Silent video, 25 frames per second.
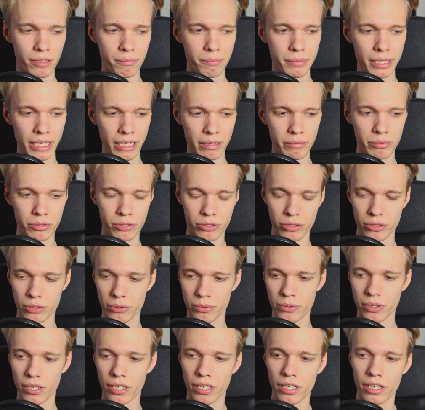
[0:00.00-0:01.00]
be able
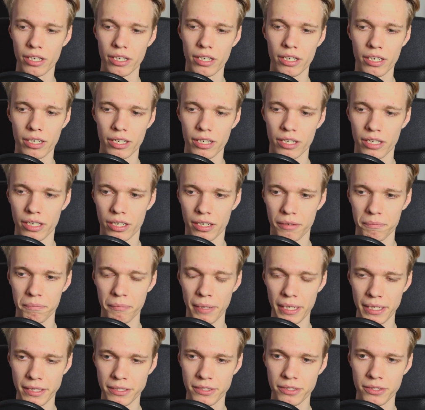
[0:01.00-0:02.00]
to
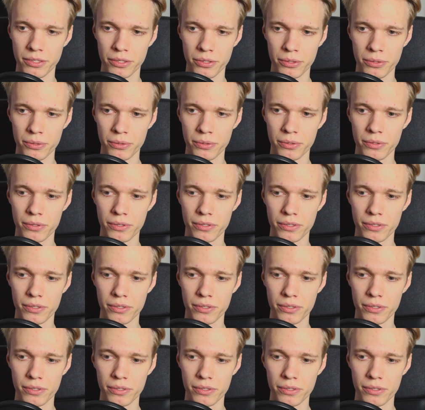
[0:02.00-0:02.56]
make you